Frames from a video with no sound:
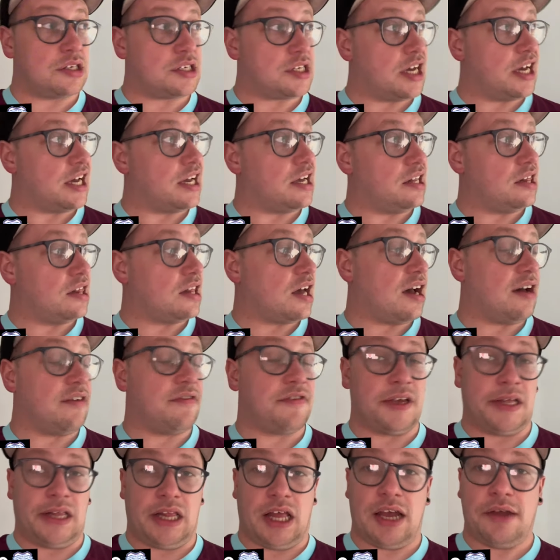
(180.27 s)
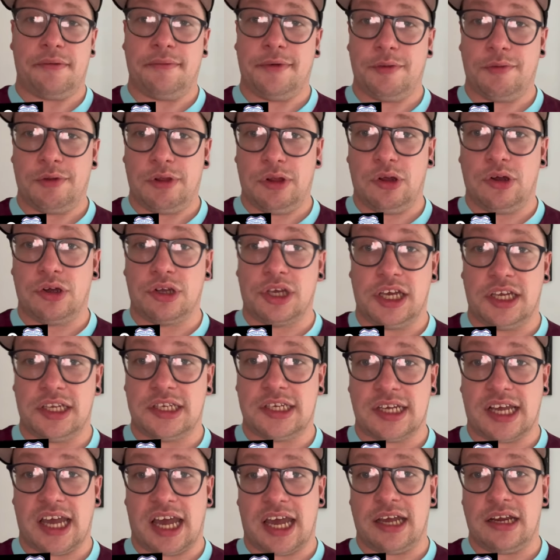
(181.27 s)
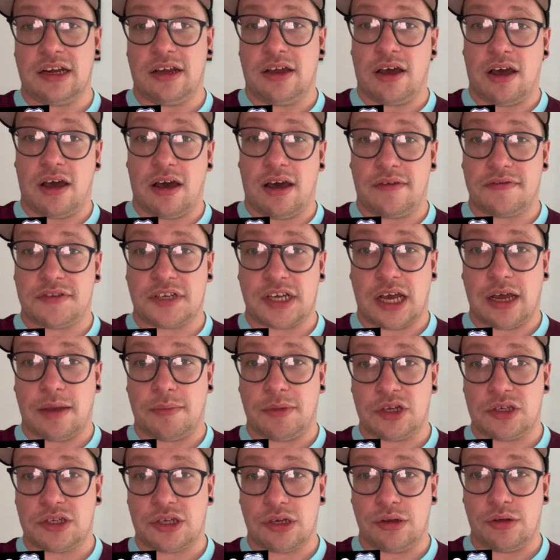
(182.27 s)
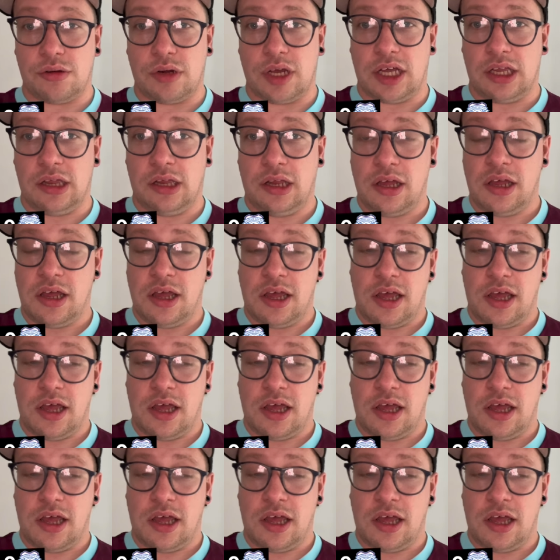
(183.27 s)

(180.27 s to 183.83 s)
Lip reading: saying that I feel like we were lucky to get in at half-time at 2-0.